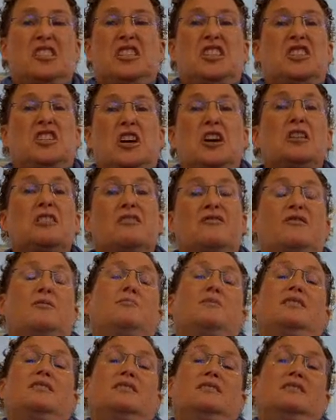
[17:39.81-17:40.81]
junk
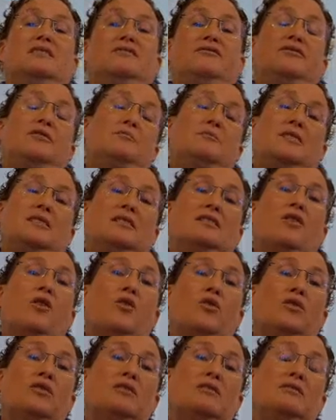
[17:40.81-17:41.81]
from the
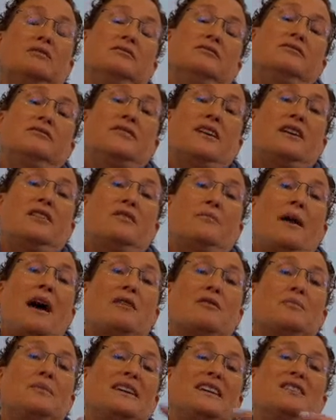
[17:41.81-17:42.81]
coal-fired
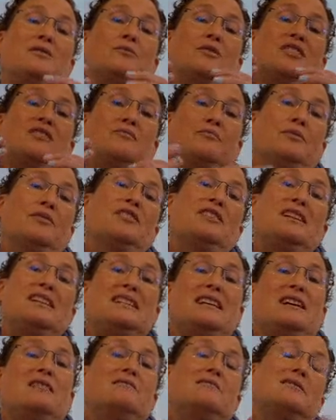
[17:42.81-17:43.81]
power plant, where you burned it
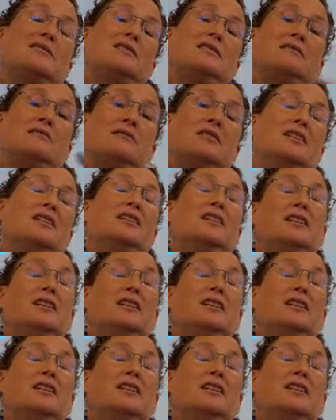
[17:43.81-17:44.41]
down to